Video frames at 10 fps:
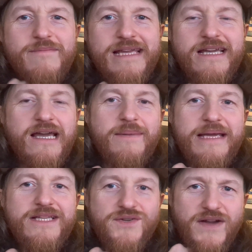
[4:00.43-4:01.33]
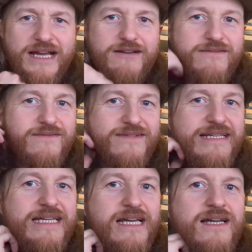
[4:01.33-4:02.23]
Makepeace
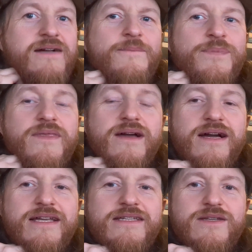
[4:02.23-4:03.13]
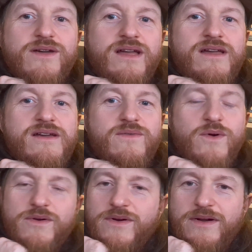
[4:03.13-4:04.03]
Thackeray. And
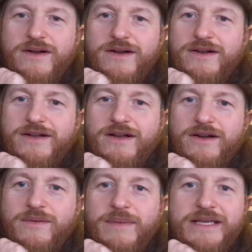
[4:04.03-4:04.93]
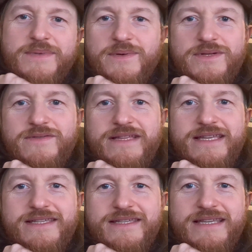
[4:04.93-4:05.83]
what makes me want to read
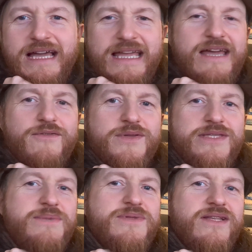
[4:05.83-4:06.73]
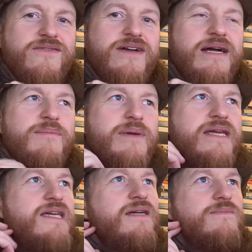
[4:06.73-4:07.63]
this is A, everyone seems to love it, and
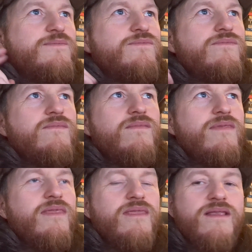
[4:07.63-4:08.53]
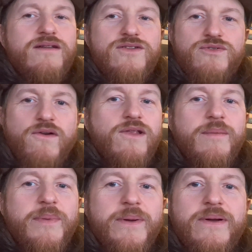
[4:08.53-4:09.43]
B,
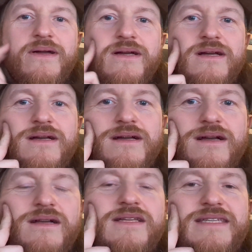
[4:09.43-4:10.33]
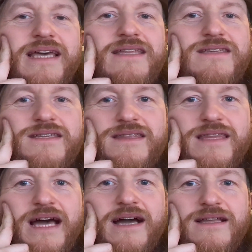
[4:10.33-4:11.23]
Trollope said
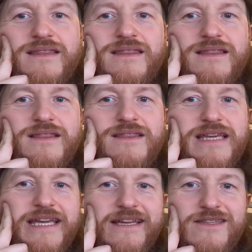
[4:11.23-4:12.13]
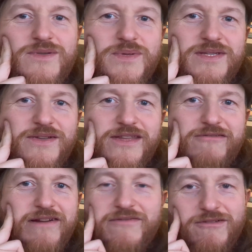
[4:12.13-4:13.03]
that Dickens was not the
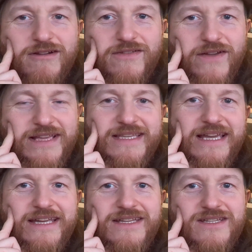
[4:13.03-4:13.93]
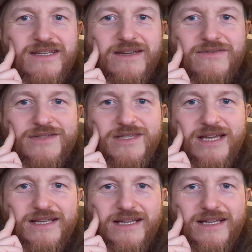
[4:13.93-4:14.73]
great writer of his age, it was